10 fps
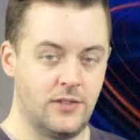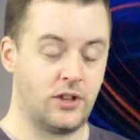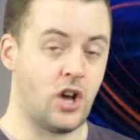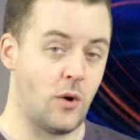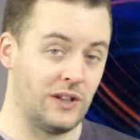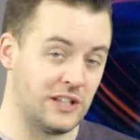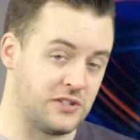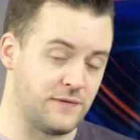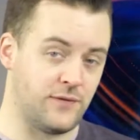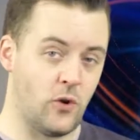The
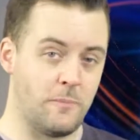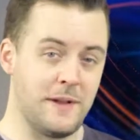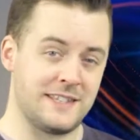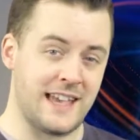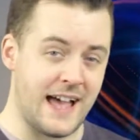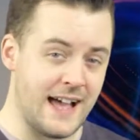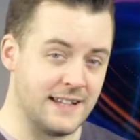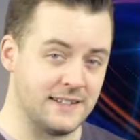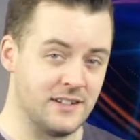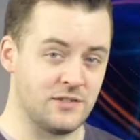Coalition for Better
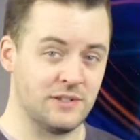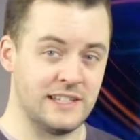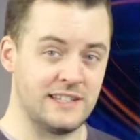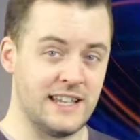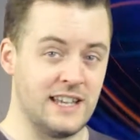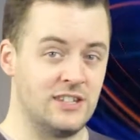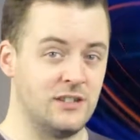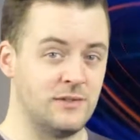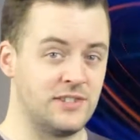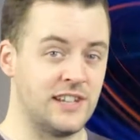Ads has released a
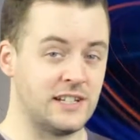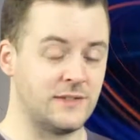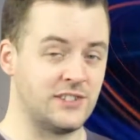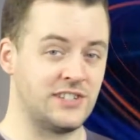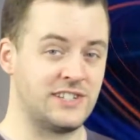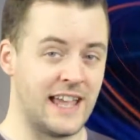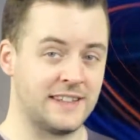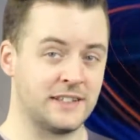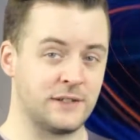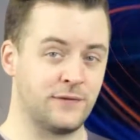new set of
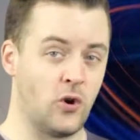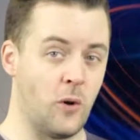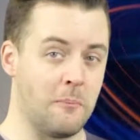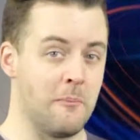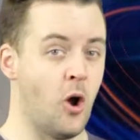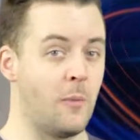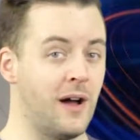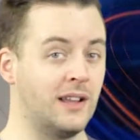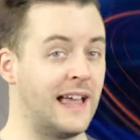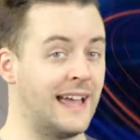standards for
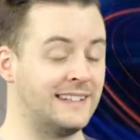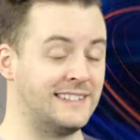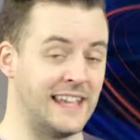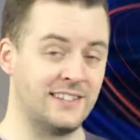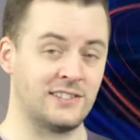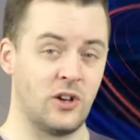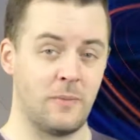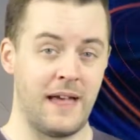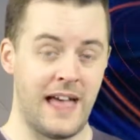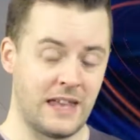mobile and
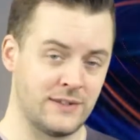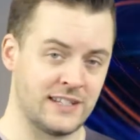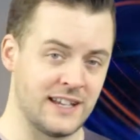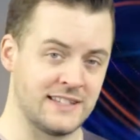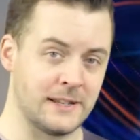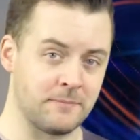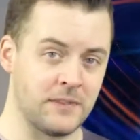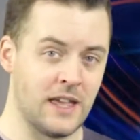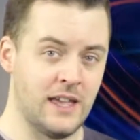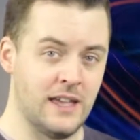desktop advertising.
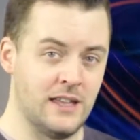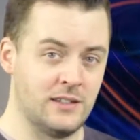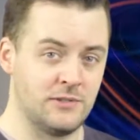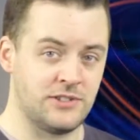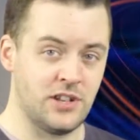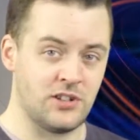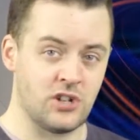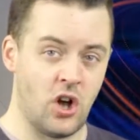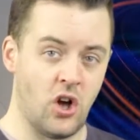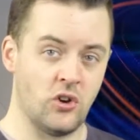The research
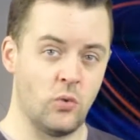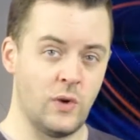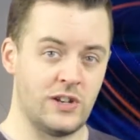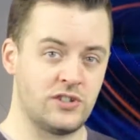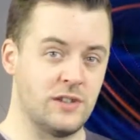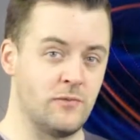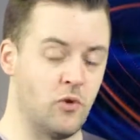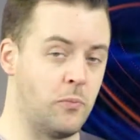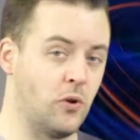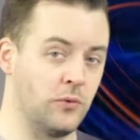on which the
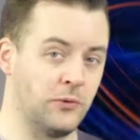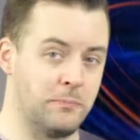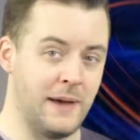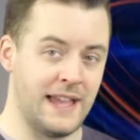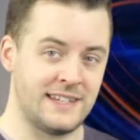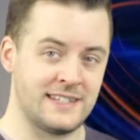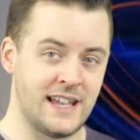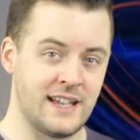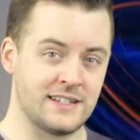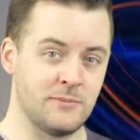report was based
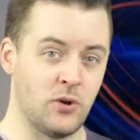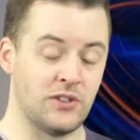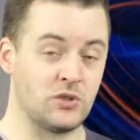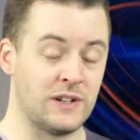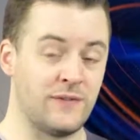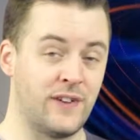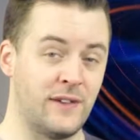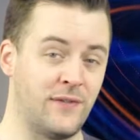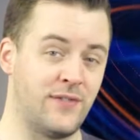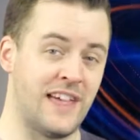asked more than
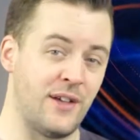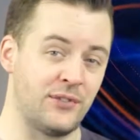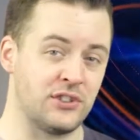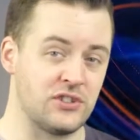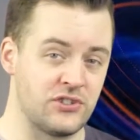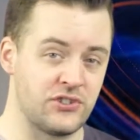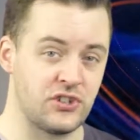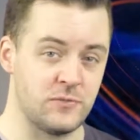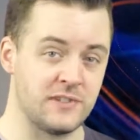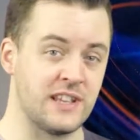25,000
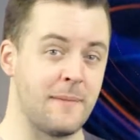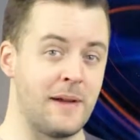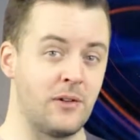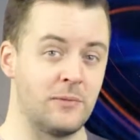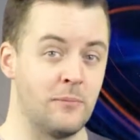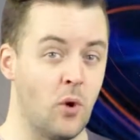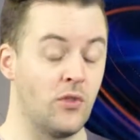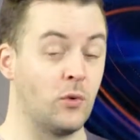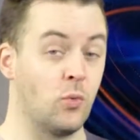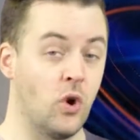consumers about more
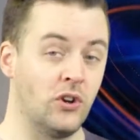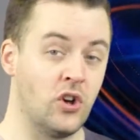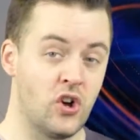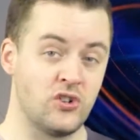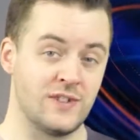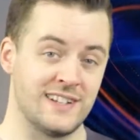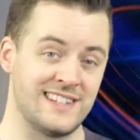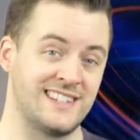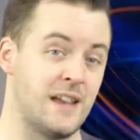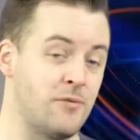than 100
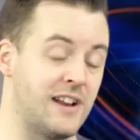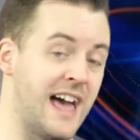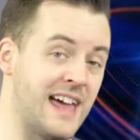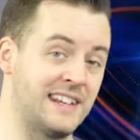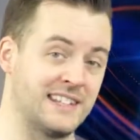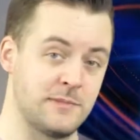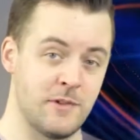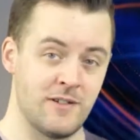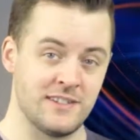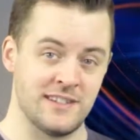separate ad
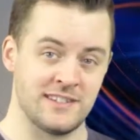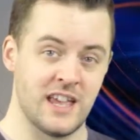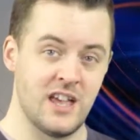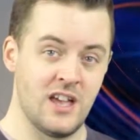experiences